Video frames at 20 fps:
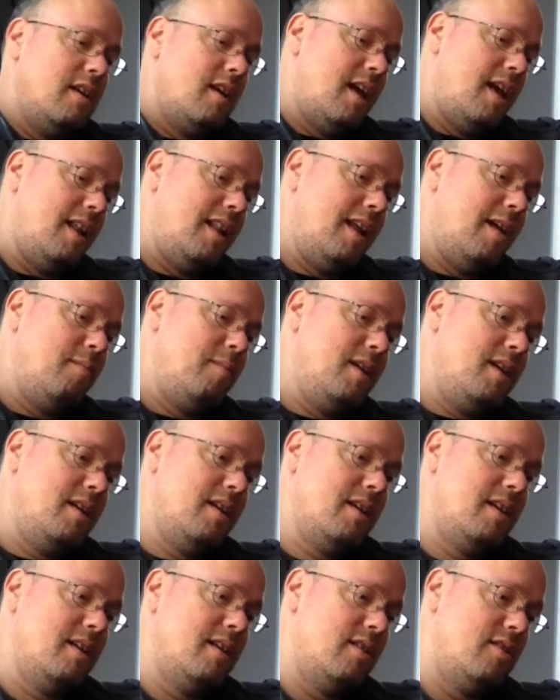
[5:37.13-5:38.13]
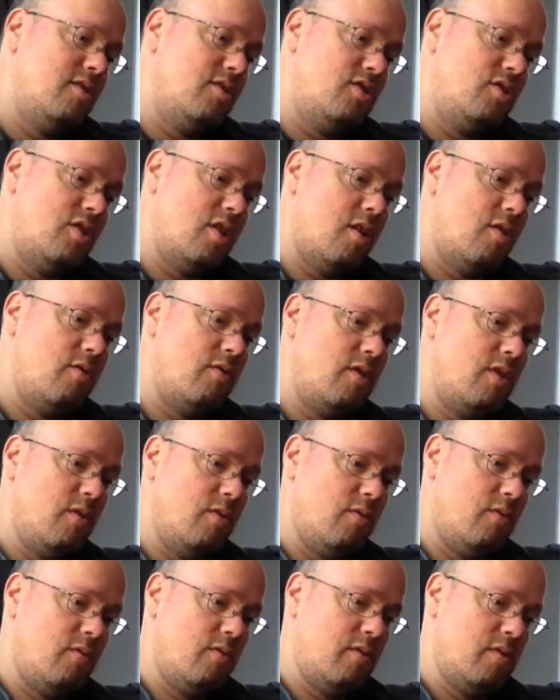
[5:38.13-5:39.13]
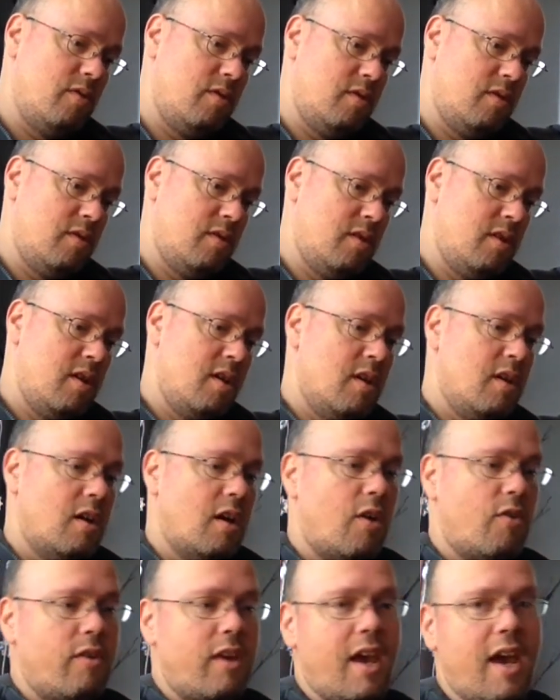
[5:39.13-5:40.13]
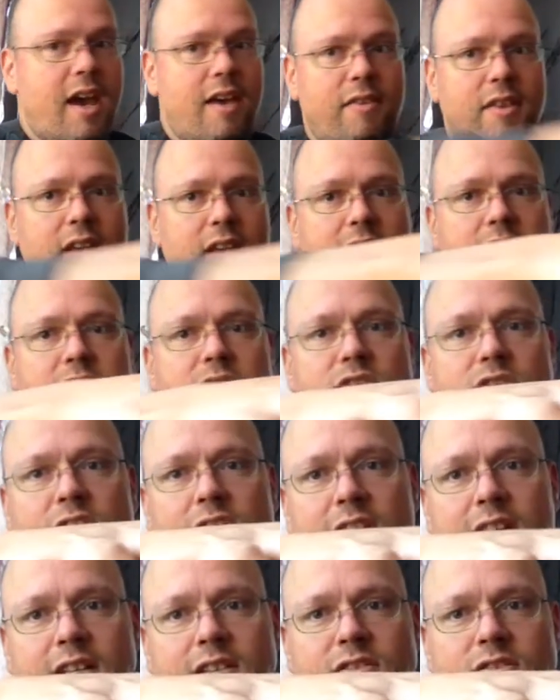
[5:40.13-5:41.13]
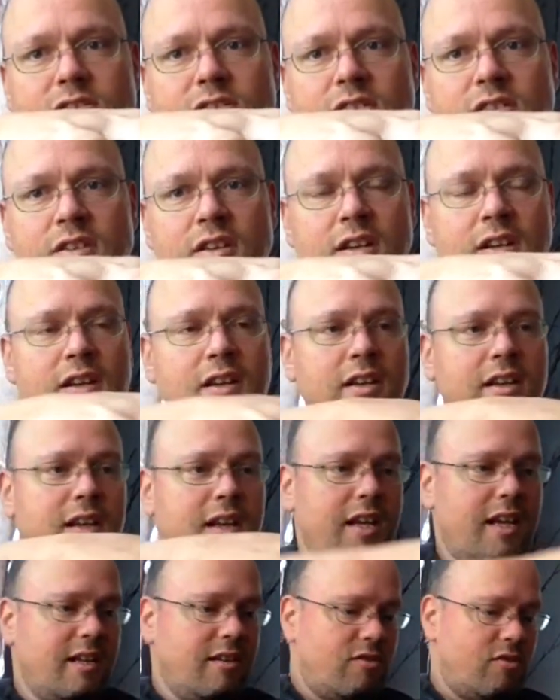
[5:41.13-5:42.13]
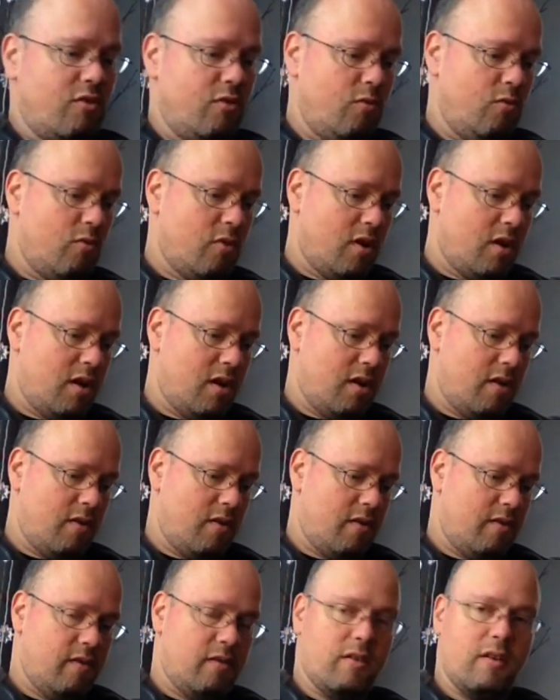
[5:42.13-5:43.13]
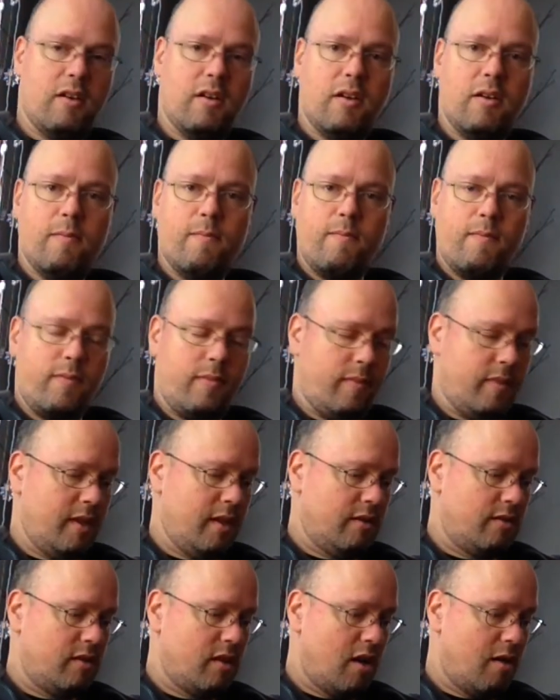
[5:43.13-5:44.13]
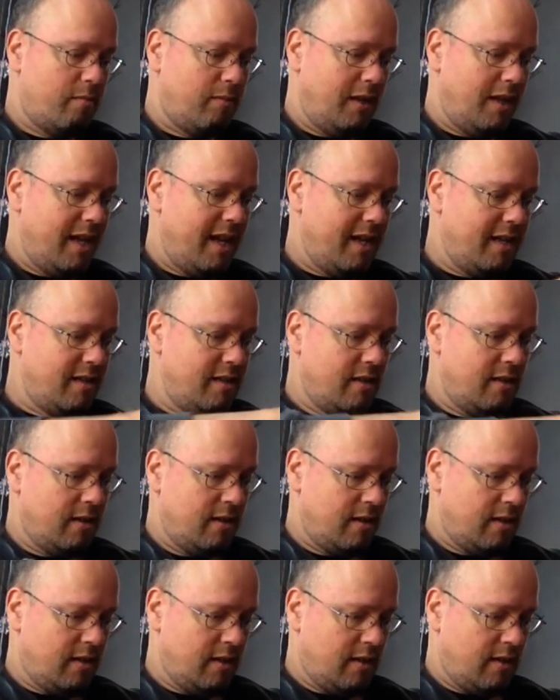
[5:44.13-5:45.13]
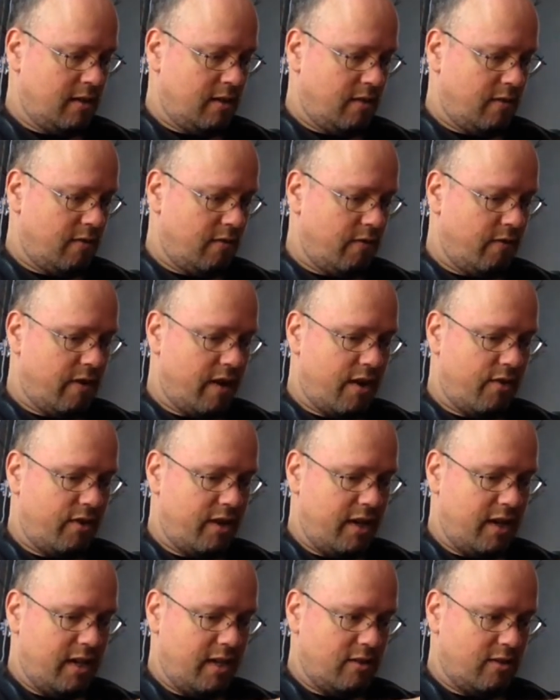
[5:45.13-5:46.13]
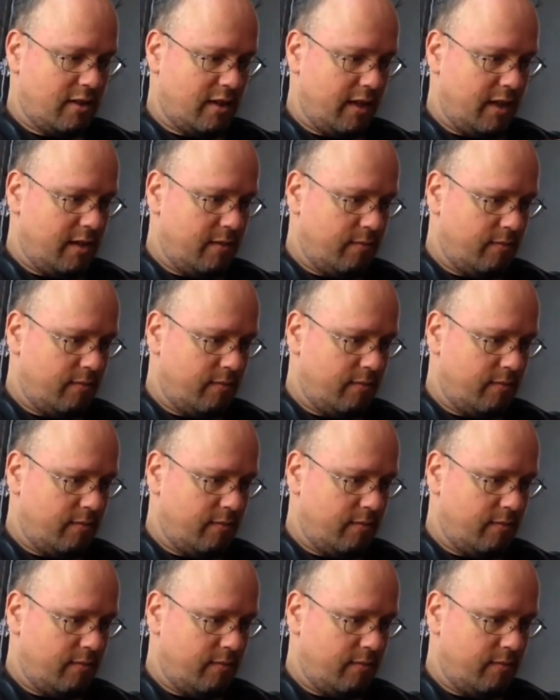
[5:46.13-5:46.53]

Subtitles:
And let me show you. Oh yeah, and it slits into the top lid very easily,